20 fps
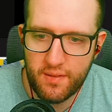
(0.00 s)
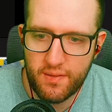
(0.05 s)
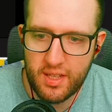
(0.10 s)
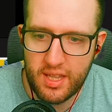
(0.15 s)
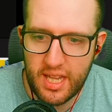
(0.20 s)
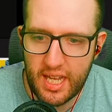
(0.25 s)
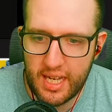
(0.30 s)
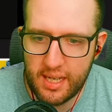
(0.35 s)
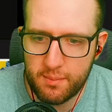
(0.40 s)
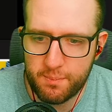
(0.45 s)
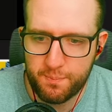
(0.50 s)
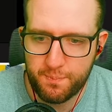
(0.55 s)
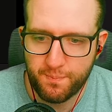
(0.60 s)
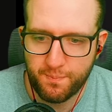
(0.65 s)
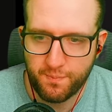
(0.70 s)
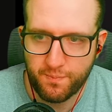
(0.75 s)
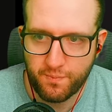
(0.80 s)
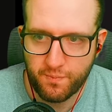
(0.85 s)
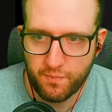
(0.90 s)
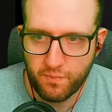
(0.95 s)
it there.
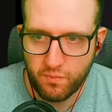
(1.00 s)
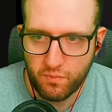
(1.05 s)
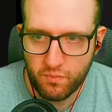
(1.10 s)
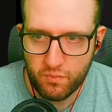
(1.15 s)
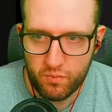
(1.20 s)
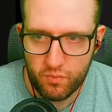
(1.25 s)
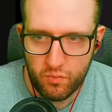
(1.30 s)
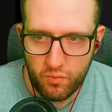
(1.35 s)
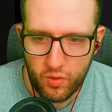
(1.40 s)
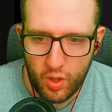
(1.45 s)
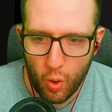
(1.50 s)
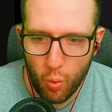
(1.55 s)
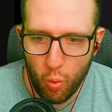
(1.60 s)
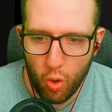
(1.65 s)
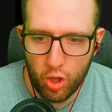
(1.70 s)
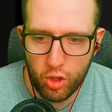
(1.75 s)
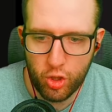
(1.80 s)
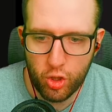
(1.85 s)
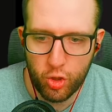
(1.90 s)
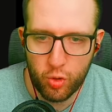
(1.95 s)

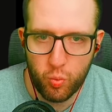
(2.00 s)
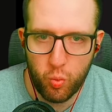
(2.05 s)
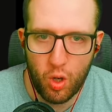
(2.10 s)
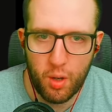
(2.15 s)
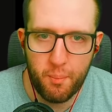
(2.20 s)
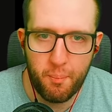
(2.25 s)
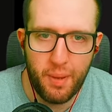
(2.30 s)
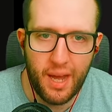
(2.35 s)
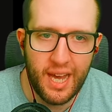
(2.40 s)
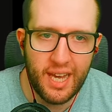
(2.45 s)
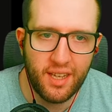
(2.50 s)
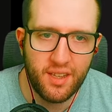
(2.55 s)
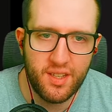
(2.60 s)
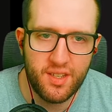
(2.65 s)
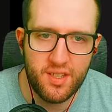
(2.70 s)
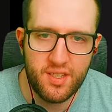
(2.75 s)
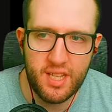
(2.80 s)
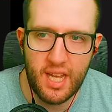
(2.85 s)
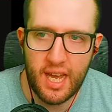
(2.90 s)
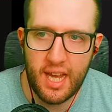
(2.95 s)
One good, one bad, the
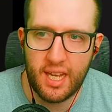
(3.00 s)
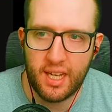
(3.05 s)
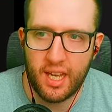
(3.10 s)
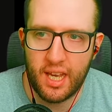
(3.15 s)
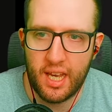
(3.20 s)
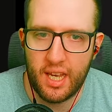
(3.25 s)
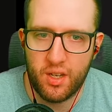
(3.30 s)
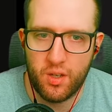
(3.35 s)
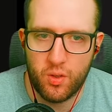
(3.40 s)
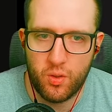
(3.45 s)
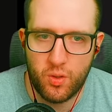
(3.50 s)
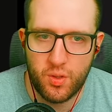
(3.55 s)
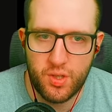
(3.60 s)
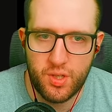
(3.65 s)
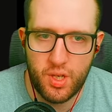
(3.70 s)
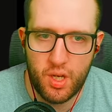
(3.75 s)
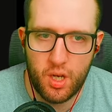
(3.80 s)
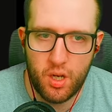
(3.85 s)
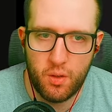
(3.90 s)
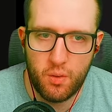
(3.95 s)
Stag and
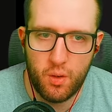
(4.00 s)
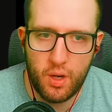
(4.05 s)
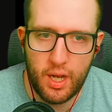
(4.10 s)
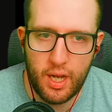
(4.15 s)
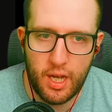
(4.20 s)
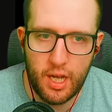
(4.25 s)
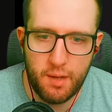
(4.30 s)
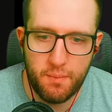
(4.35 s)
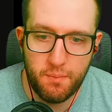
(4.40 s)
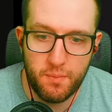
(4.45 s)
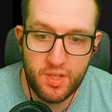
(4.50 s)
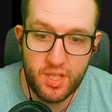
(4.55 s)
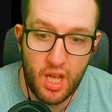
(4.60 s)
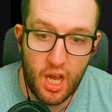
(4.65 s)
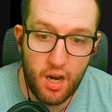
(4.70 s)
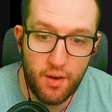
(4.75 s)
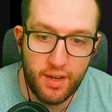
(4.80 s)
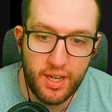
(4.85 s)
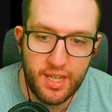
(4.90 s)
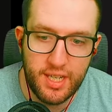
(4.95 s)
also
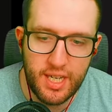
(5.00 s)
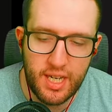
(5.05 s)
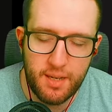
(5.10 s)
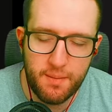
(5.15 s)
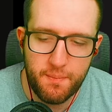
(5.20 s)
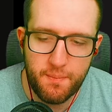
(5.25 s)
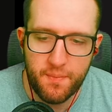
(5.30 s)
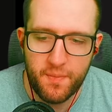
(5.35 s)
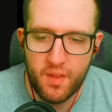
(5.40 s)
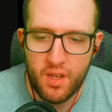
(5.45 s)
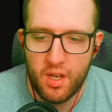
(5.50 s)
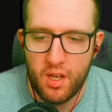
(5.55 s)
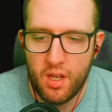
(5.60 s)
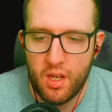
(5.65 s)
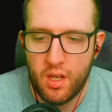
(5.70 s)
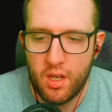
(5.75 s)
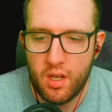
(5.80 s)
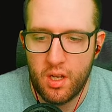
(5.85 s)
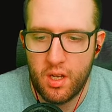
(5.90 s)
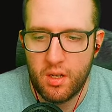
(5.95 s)
Star Eater.
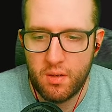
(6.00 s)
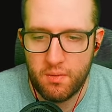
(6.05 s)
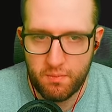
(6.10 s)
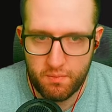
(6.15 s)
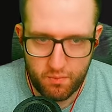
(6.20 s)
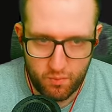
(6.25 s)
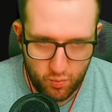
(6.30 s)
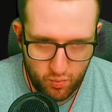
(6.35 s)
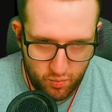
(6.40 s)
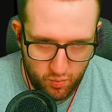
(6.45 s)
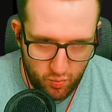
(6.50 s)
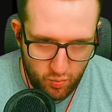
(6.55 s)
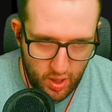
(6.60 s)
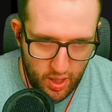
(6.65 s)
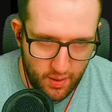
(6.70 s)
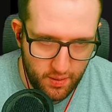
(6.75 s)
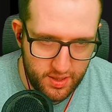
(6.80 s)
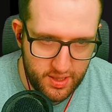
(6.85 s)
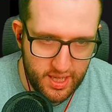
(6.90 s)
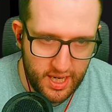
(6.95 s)
I
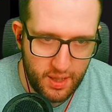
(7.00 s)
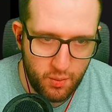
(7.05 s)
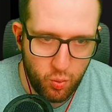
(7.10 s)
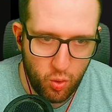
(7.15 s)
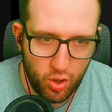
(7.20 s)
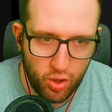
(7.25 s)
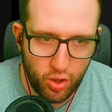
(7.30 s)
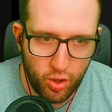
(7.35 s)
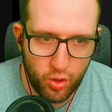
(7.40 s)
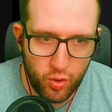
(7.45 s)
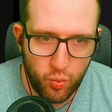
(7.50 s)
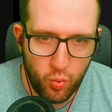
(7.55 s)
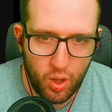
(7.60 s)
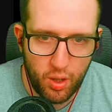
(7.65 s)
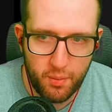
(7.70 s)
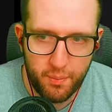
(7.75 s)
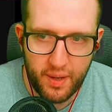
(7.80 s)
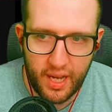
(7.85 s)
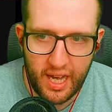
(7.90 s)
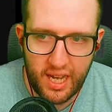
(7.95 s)
would say one good,
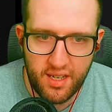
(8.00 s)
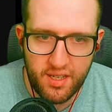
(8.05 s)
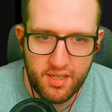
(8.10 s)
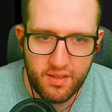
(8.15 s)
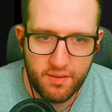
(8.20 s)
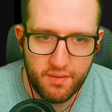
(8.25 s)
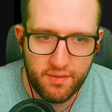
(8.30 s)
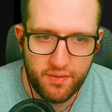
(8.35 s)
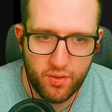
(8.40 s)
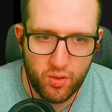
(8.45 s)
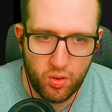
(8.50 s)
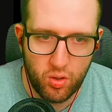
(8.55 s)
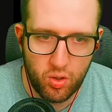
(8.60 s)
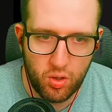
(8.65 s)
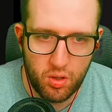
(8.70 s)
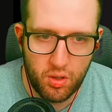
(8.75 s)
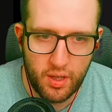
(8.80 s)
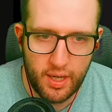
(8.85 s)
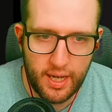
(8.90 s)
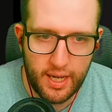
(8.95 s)
one bad
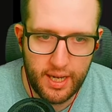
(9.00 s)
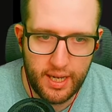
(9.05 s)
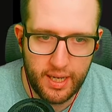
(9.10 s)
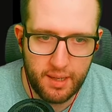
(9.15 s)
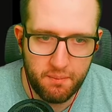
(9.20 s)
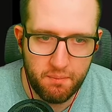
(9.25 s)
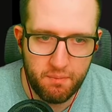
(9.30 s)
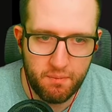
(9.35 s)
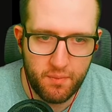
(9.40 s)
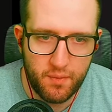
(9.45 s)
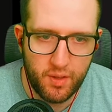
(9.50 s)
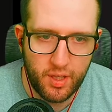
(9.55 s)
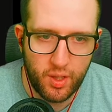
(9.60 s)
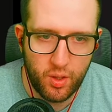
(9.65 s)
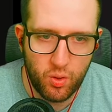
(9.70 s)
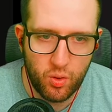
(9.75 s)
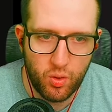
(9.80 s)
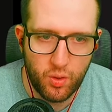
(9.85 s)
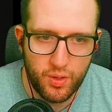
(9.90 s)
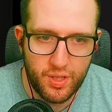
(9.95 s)
for
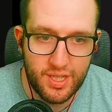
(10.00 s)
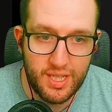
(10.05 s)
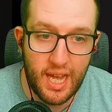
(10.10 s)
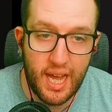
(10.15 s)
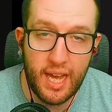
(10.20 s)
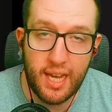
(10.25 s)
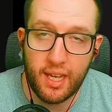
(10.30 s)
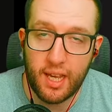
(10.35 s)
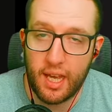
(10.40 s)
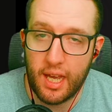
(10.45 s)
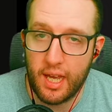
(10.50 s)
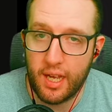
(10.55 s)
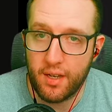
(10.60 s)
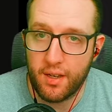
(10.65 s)
your Stag and